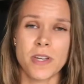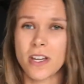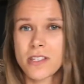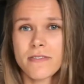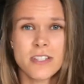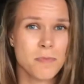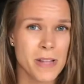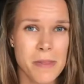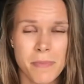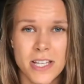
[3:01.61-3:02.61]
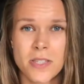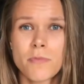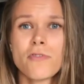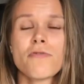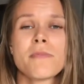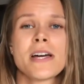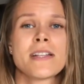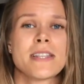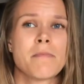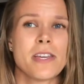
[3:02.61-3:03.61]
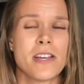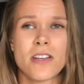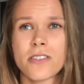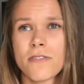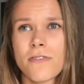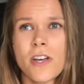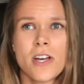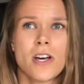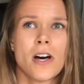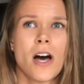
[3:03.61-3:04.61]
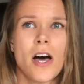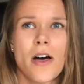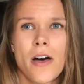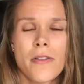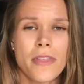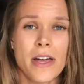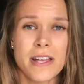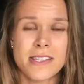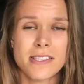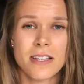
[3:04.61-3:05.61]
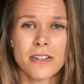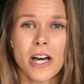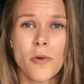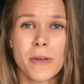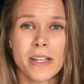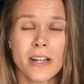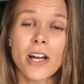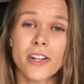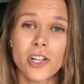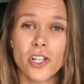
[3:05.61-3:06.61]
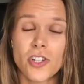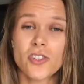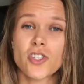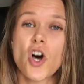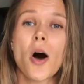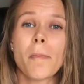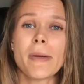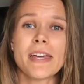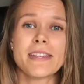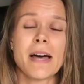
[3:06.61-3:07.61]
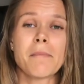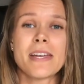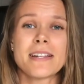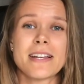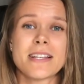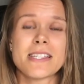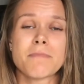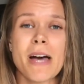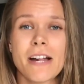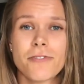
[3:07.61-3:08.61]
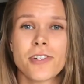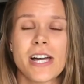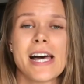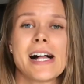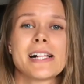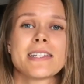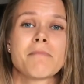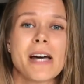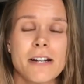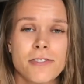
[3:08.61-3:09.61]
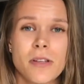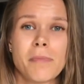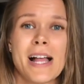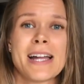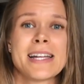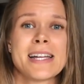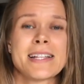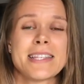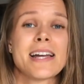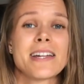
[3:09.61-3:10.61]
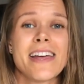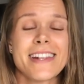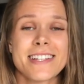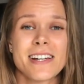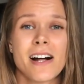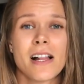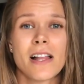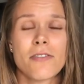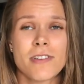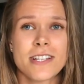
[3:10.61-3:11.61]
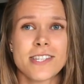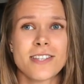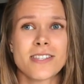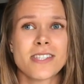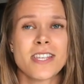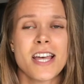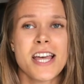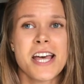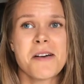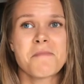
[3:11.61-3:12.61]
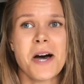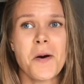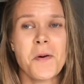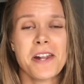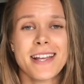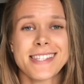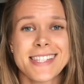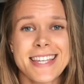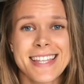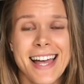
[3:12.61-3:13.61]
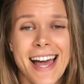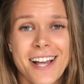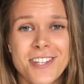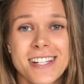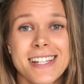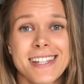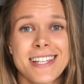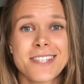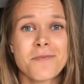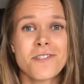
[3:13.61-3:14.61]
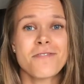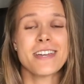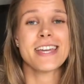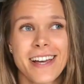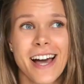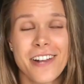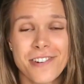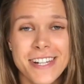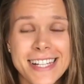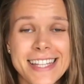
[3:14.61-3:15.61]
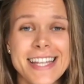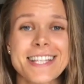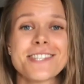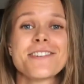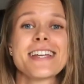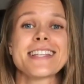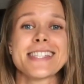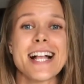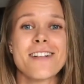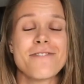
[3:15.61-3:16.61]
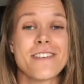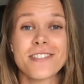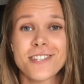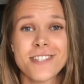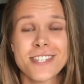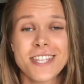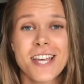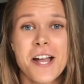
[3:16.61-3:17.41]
because of this plant-based movement and because of that is now being a lot on the topic that meat is bad for your health and bad for the planet and the ethical reasons. But what I see that actually this movie ironically is doing itself, it's just